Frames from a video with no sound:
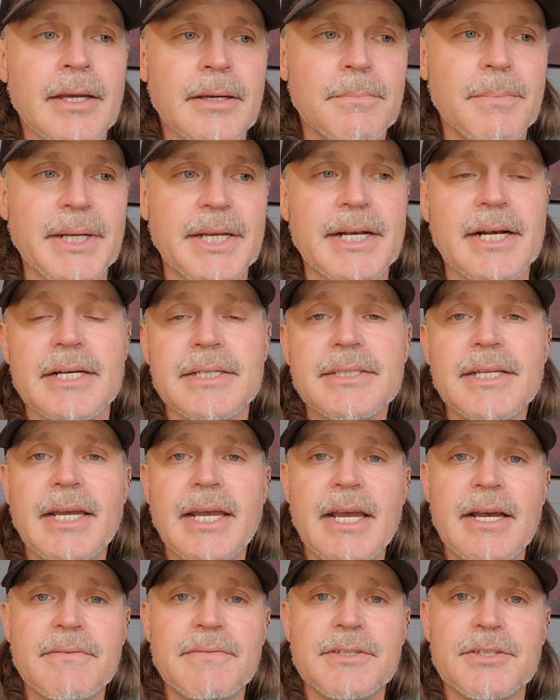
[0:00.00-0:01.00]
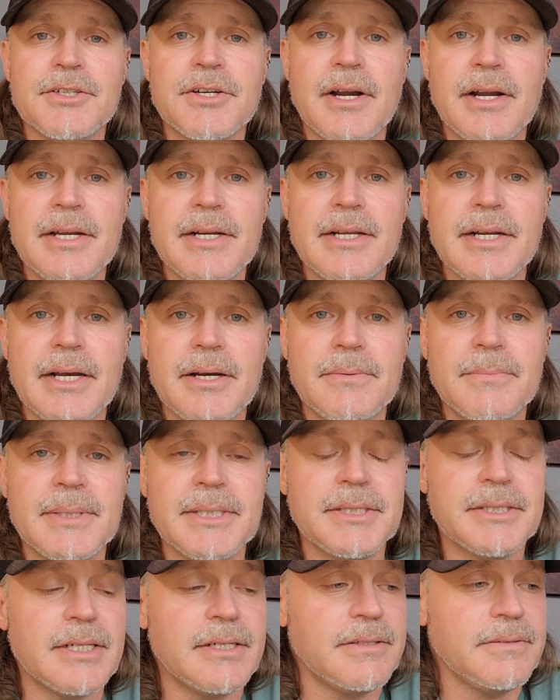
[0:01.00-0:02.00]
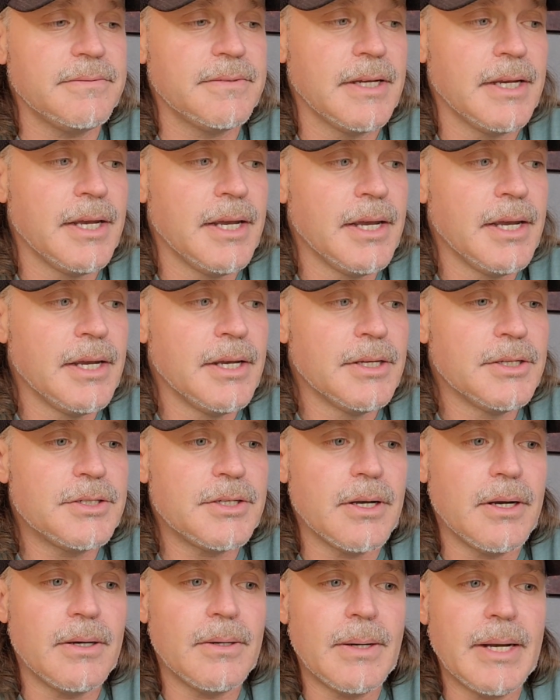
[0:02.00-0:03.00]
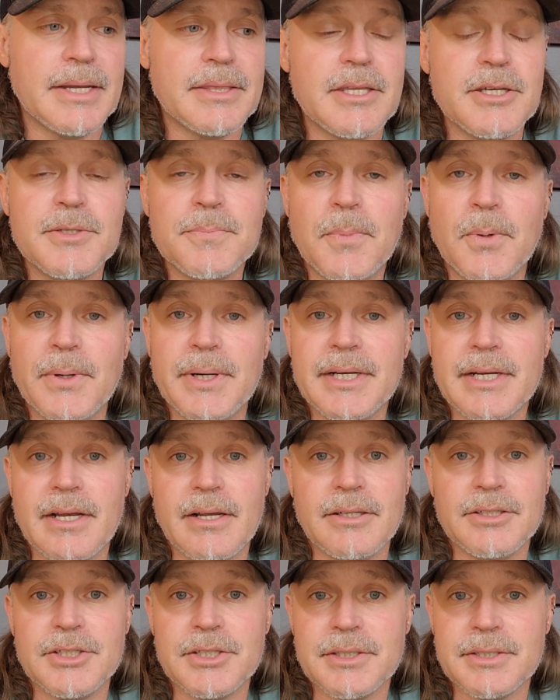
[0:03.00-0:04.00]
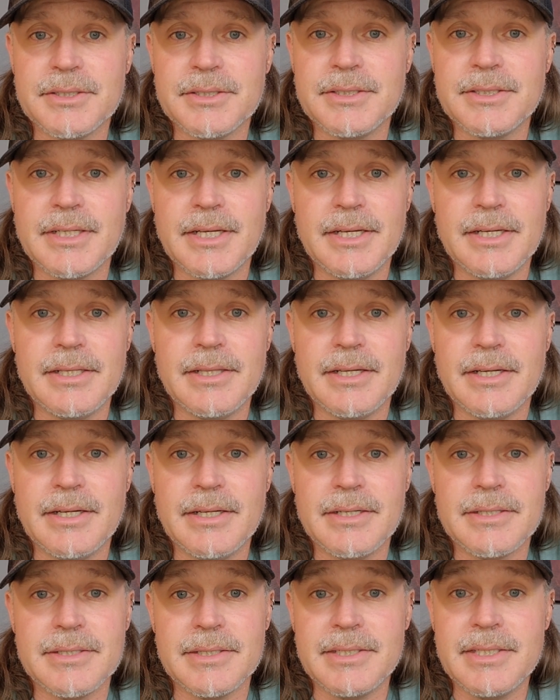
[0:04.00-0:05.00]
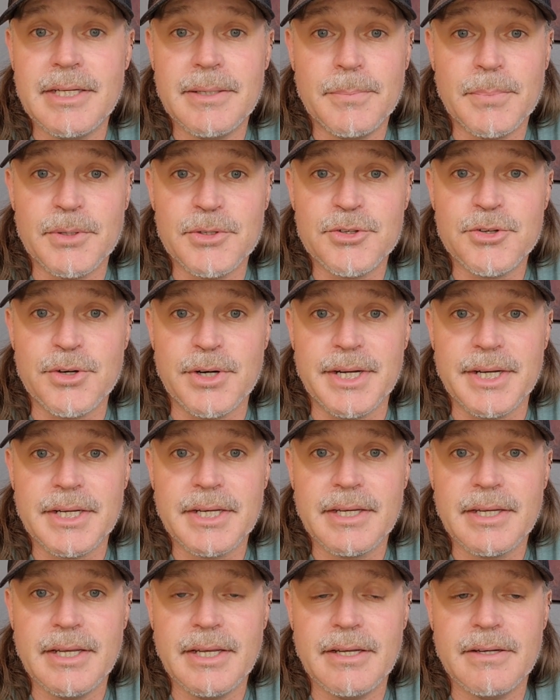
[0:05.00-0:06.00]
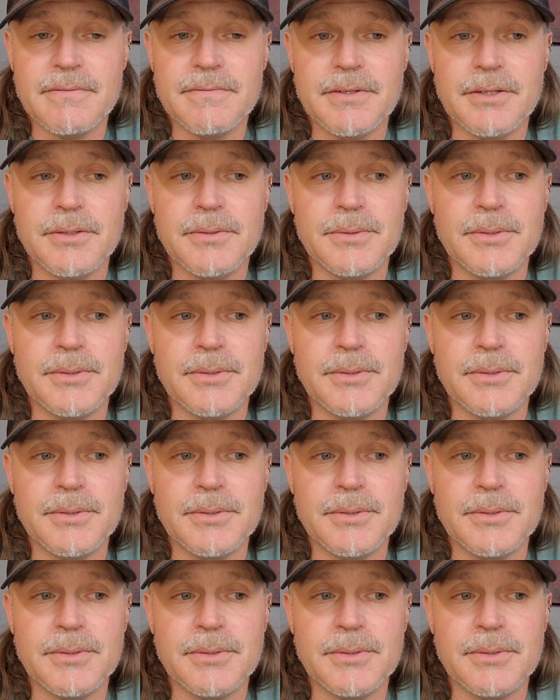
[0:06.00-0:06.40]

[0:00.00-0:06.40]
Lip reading: because I haven't tried it out myself. So at this point, I'll just say that it's a tip or trick if you